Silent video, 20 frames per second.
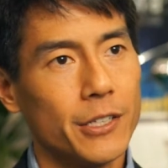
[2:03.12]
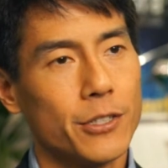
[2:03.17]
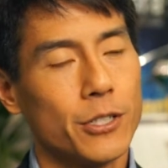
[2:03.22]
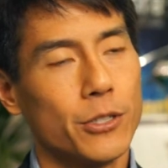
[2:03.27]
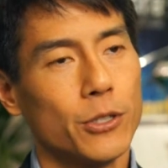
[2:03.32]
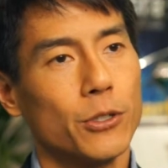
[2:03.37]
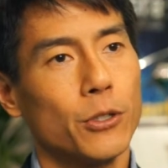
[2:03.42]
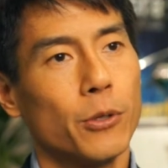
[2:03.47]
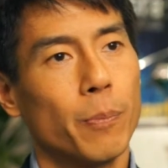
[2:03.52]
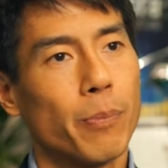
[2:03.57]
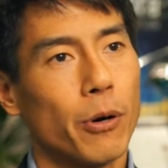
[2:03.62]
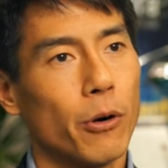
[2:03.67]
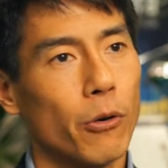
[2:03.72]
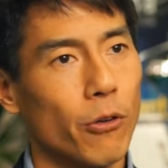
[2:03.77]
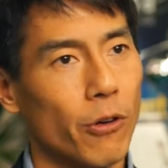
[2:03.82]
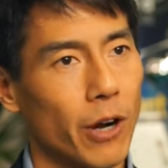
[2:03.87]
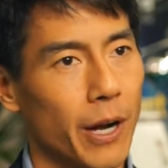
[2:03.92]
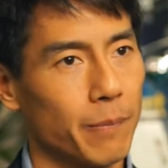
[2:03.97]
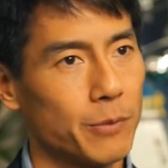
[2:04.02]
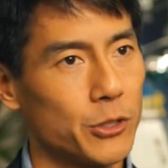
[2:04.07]
to
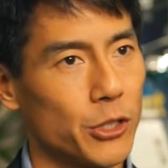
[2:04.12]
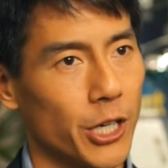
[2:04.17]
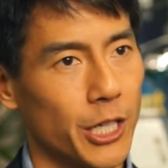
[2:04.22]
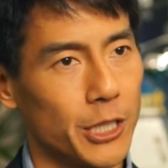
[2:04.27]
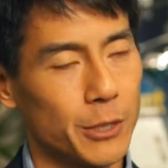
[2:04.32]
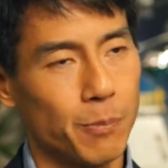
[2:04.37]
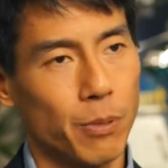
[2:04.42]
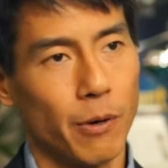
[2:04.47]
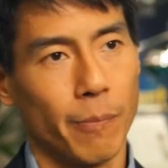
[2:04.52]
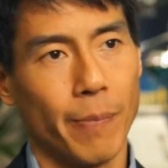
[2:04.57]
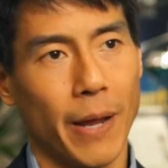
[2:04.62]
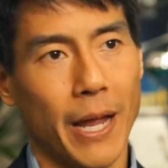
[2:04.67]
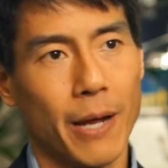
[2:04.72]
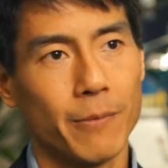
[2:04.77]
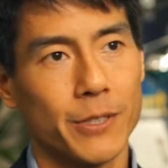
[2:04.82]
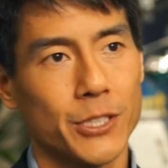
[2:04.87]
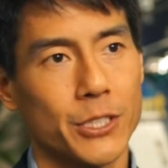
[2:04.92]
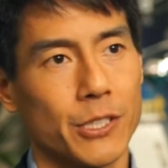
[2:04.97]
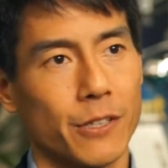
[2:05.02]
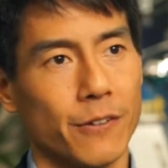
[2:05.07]
program transport
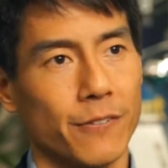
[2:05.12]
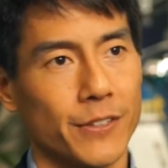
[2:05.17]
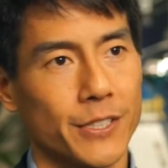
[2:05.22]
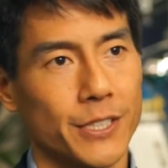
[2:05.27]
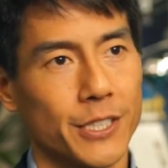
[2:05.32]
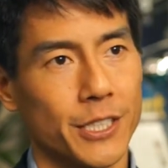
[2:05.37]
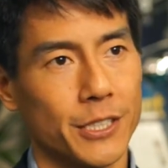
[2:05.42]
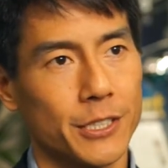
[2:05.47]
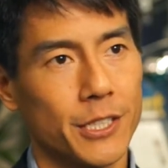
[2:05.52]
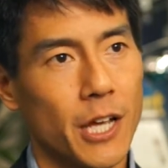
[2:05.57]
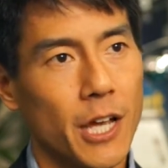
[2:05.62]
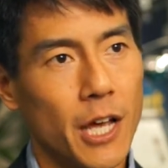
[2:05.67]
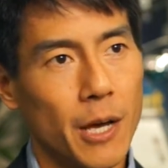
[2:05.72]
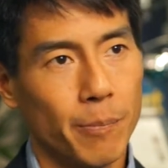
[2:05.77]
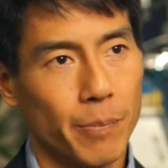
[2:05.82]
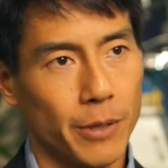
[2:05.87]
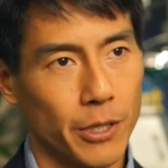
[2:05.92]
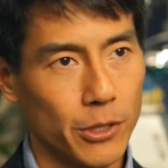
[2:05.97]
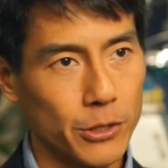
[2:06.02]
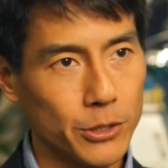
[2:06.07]
bandwidth services,
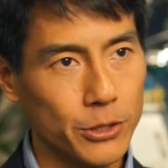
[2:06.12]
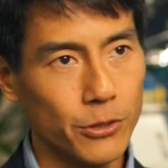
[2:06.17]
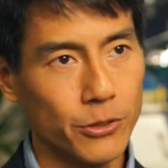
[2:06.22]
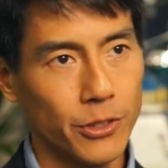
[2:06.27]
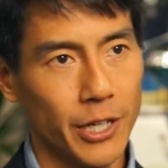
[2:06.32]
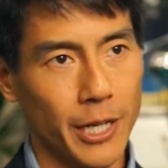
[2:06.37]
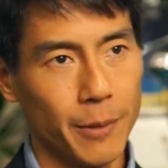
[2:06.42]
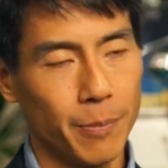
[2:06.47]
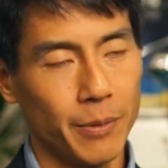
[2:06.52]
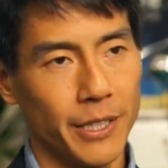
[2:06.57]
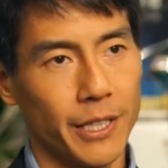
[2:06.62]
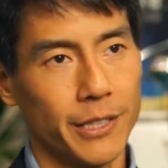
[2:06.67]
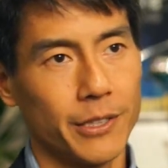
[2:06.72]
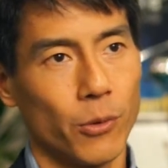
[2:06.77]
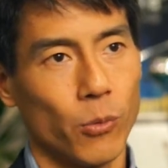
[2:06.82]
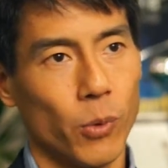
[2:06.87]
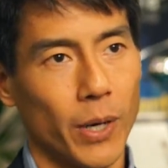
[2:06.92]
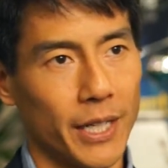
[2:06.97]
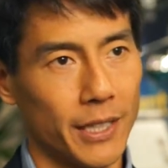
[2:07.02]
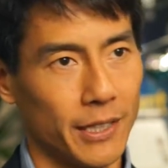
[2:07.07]
but also enabling
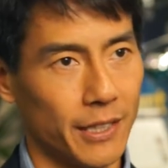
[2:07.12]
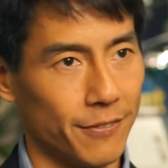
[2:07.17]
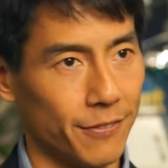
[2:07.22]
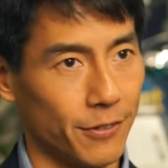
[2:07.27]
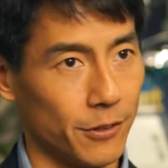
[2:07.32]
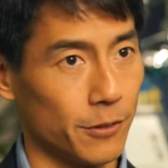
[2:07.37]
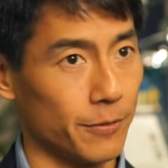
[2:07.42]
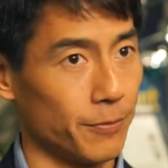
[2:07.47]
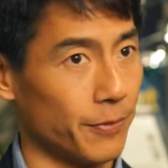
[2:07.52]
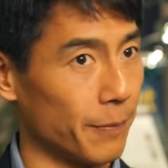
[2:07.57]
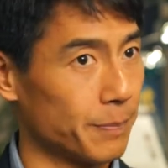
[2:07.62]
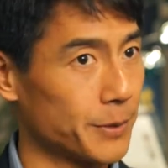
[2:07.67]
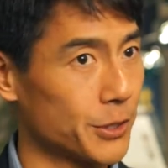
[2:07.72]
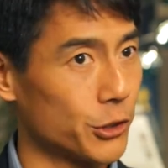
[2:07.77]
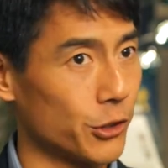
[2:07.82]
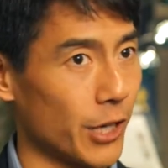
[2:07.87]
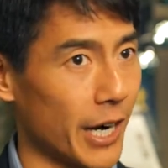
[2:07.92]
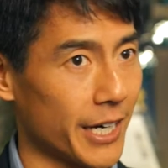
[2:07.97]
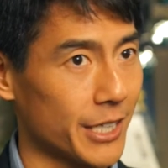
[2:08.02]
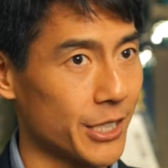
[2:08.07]
the right level of
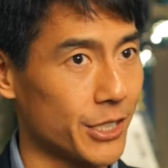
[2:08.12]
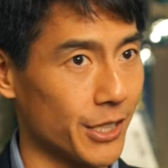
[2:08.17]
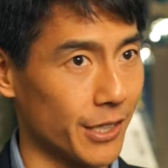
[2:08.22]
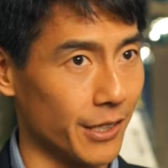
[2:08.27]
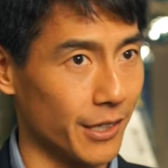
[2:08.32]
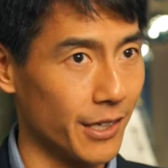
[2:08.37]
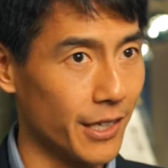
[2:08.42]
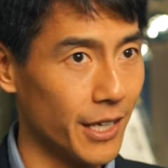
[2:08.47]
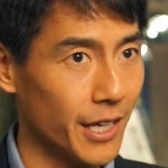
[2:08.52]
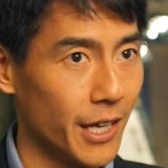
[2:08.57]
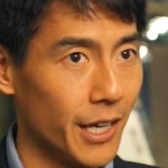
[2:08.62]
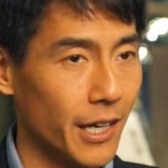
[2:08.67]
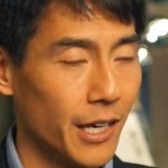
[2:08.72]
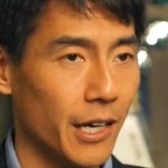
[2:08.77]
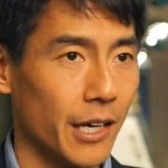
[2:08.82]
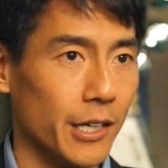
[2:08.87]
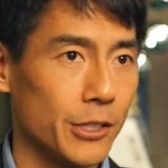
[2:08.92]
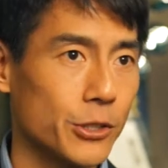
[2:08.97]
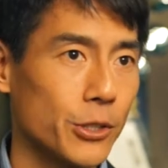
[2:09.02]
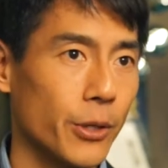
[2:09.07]
abstraction
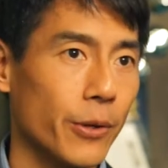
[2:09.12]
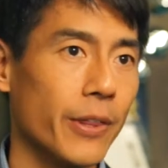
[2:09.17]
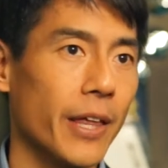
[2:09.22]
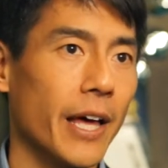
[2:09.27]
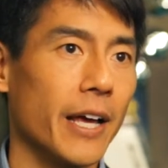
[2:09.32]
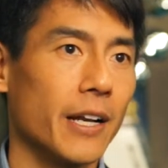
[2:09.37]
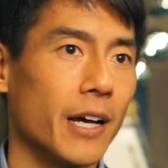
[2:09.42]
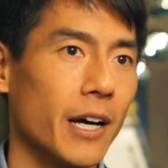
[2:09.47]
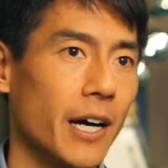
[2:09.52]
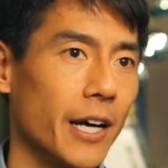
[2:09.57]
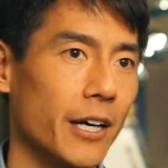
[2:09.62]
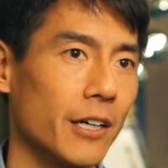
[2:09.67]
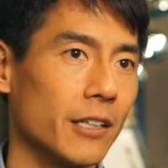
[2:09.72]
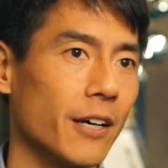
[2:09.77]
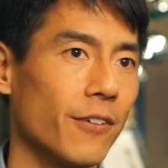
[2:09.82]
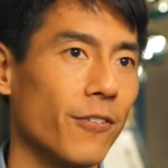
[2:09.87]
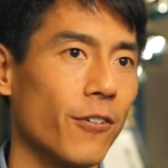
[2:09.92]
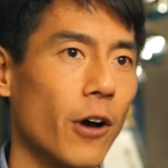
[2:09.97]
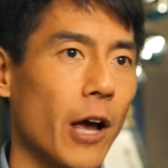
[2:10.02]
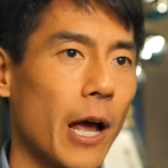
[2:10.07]
so that higher
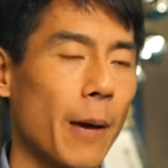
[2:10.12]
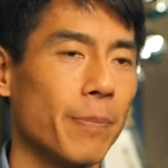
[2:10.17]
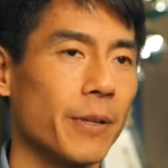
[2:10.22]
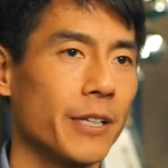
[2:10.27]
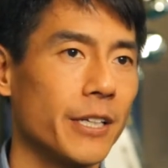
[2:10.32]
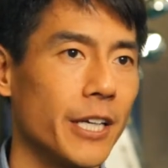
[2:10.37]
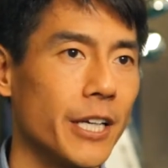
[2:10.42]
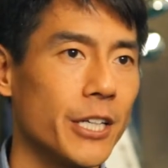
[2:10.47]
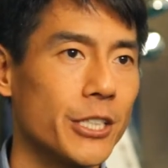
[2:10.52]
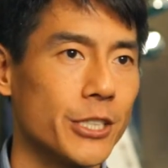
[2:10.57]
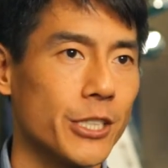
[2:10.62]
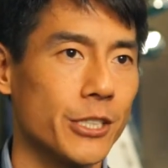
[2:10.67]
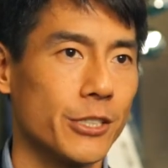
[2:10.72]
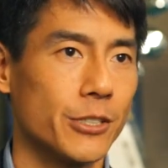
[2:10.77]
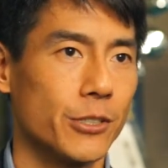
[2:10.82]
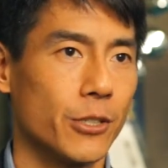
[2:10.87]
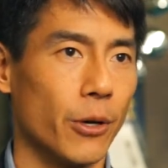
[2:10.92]
level applications